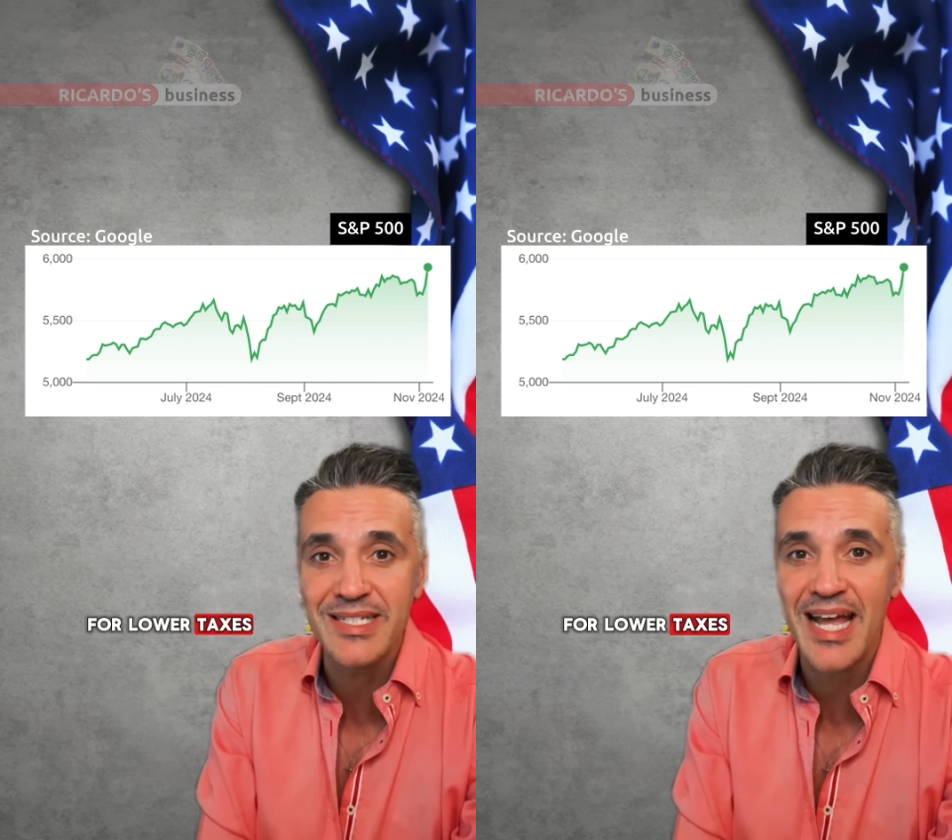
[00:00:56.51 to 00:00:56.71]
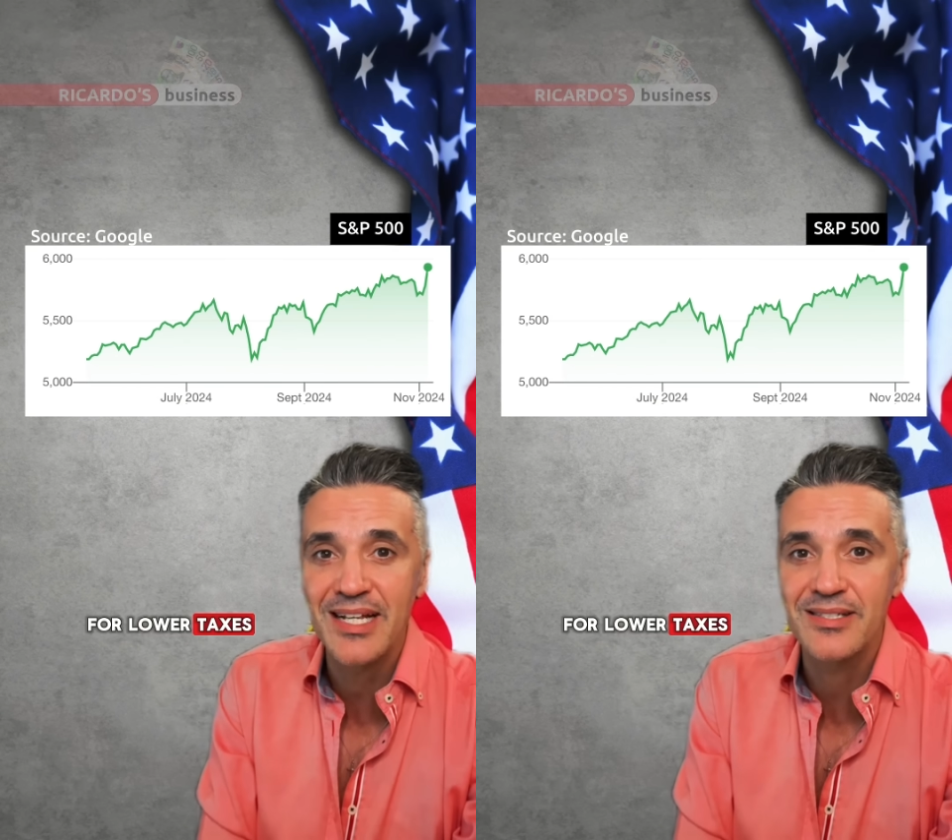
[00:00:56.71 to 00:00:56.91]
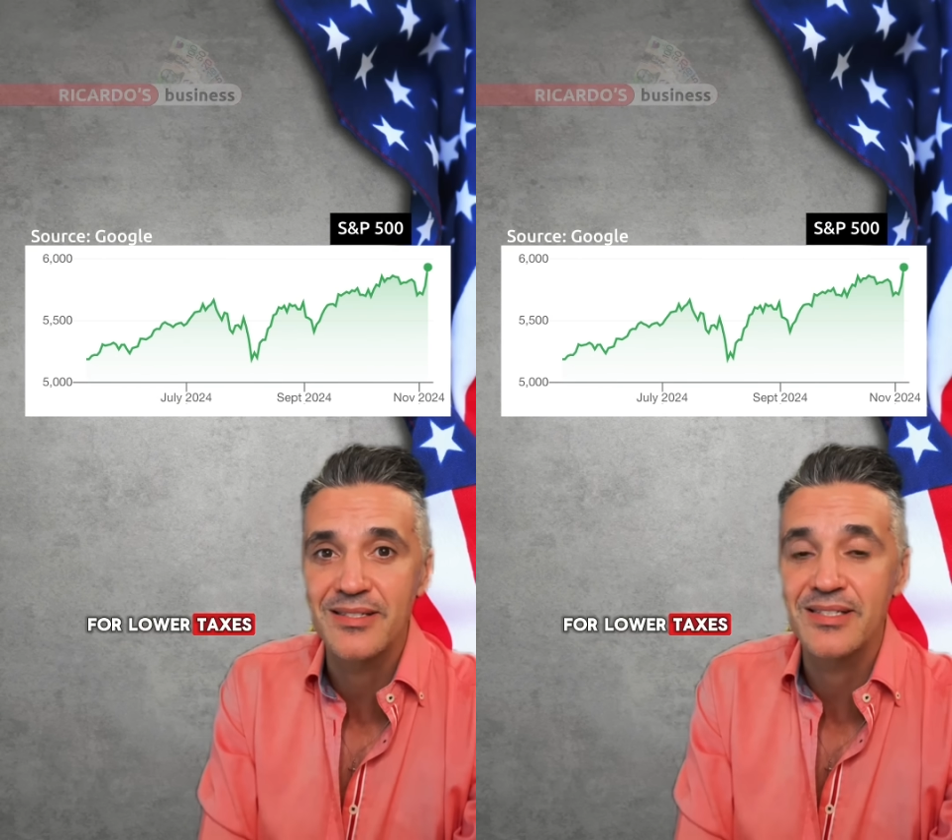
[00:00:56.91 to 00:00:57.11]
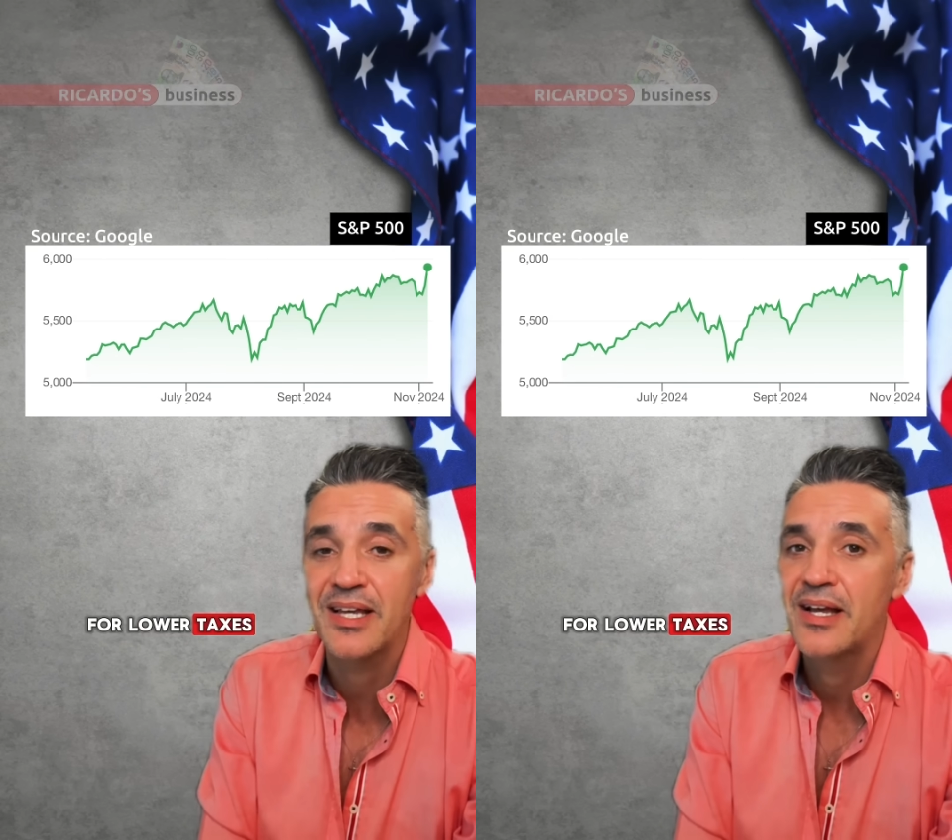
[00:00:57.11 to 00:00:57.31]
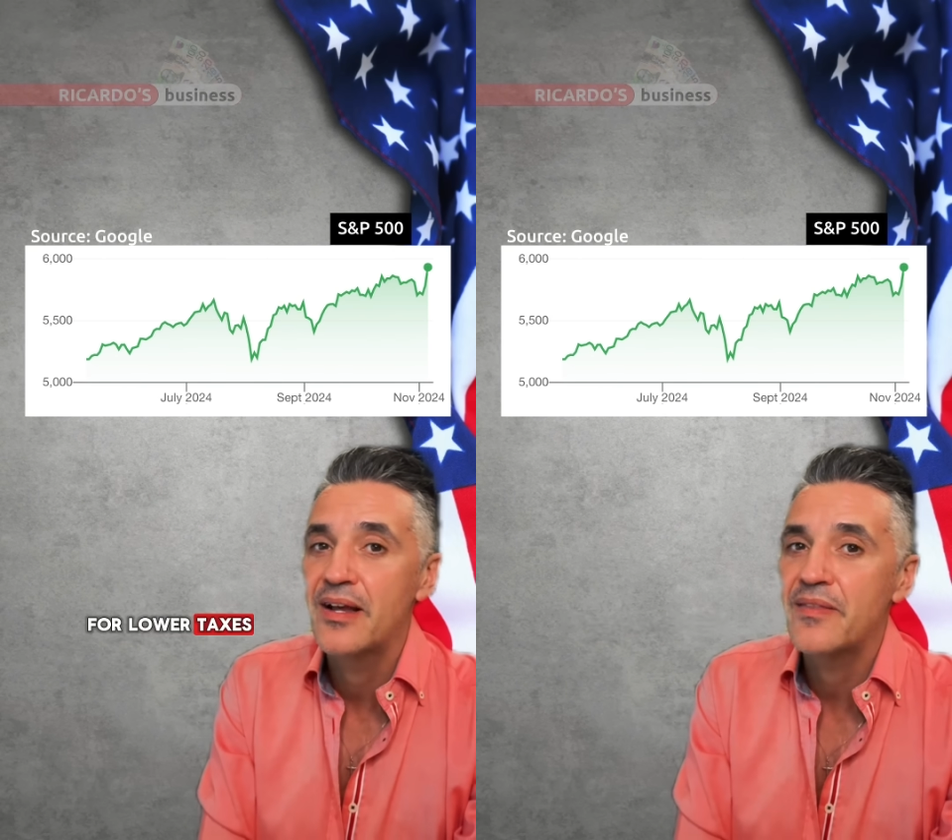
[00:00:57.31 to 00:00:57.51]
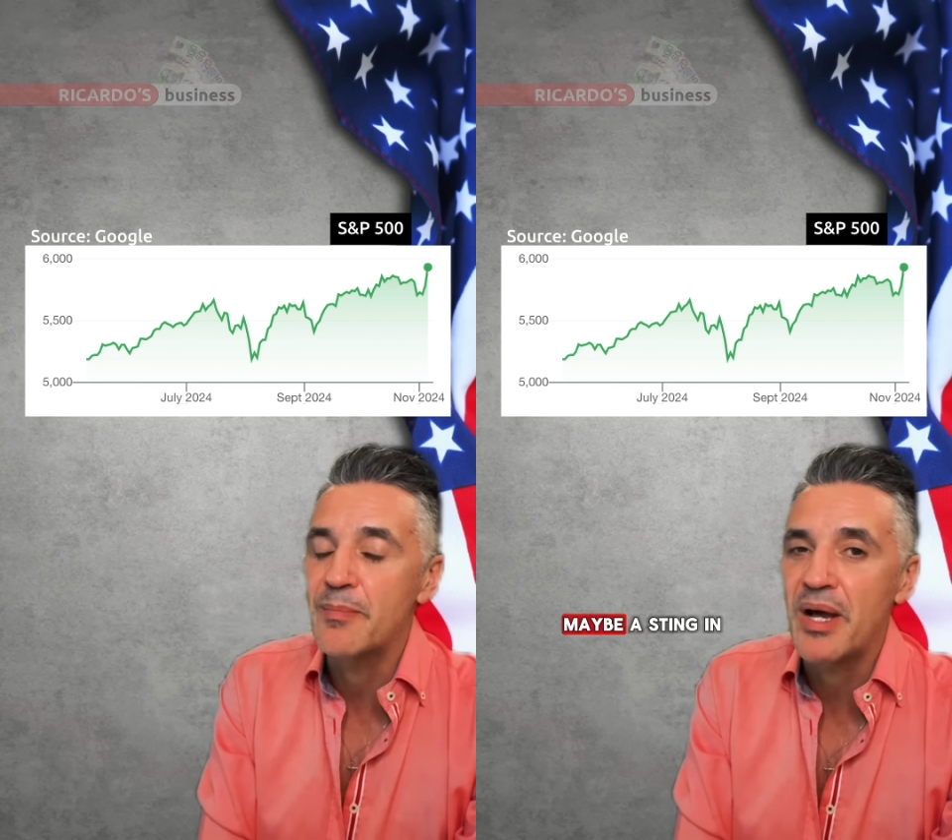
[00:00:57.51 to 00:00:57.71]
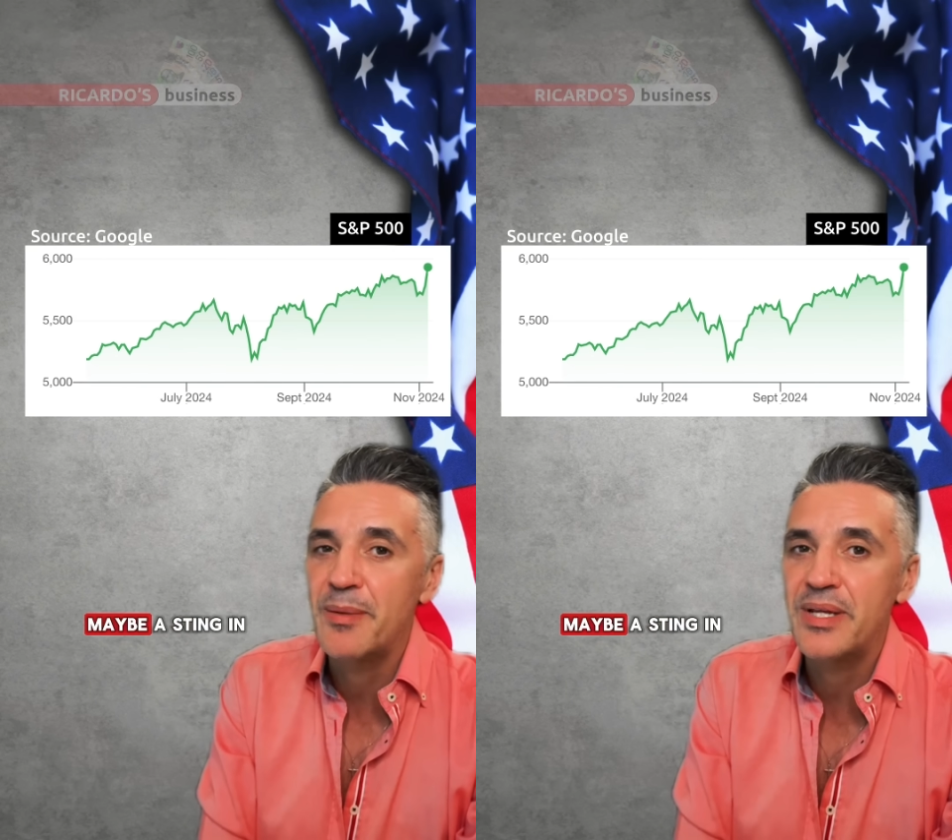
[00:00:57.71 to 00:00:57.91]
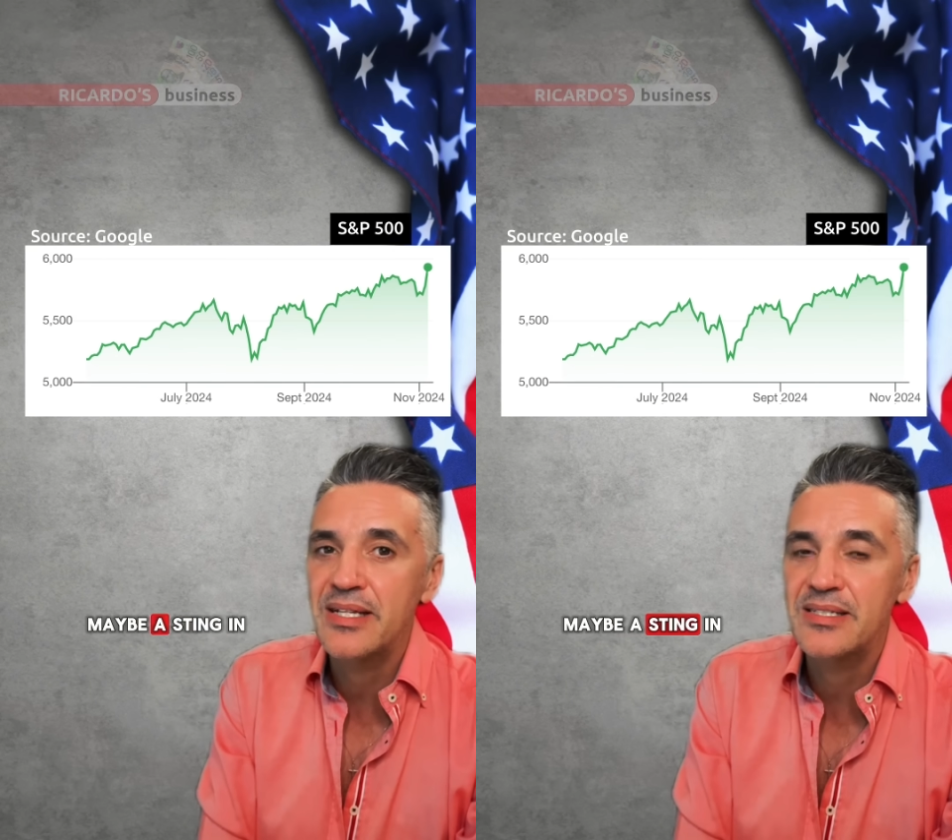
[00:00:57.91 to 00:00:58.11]
taxes, there may
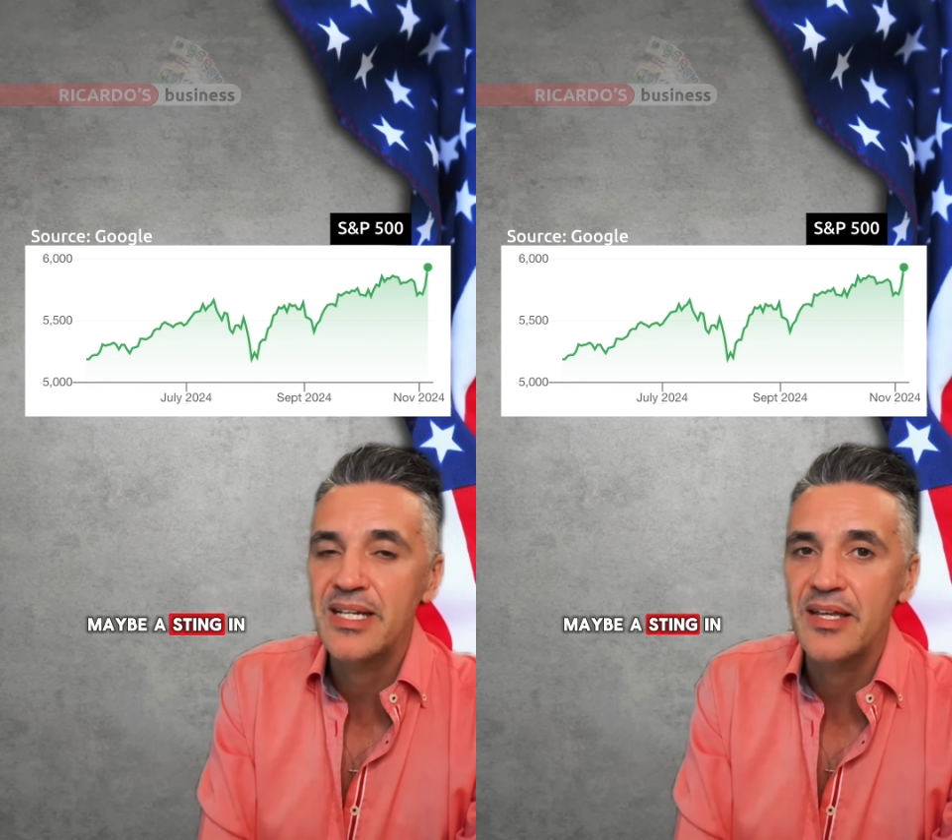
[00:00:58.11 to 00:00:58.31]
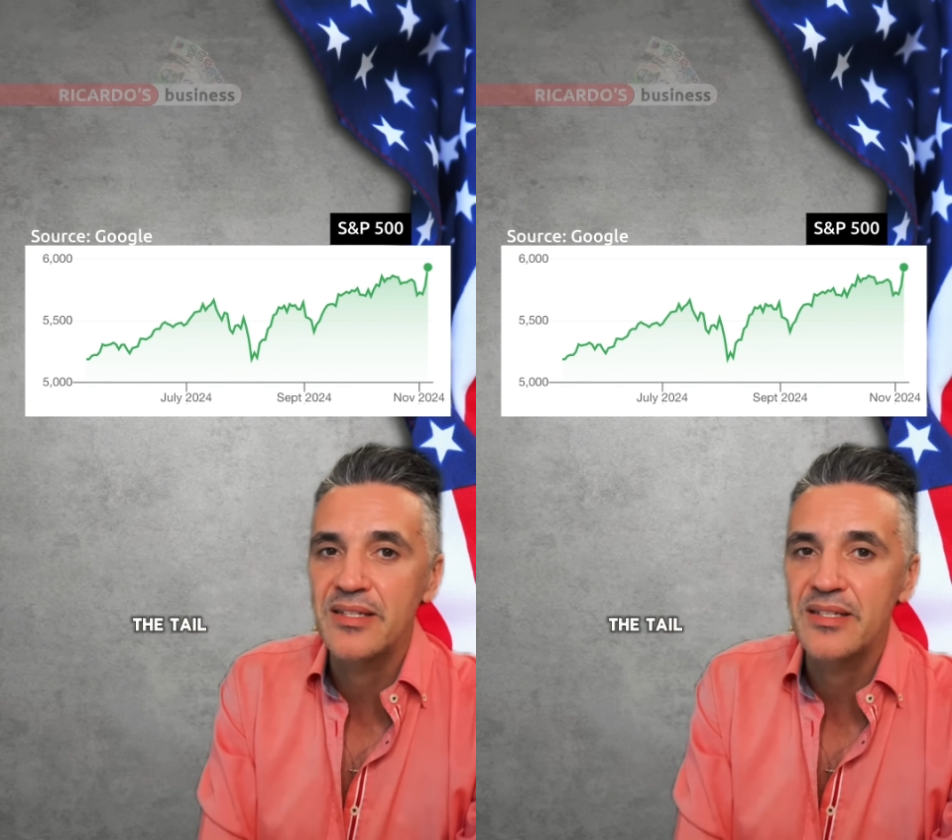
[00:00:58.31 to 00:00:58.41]
be a sting in the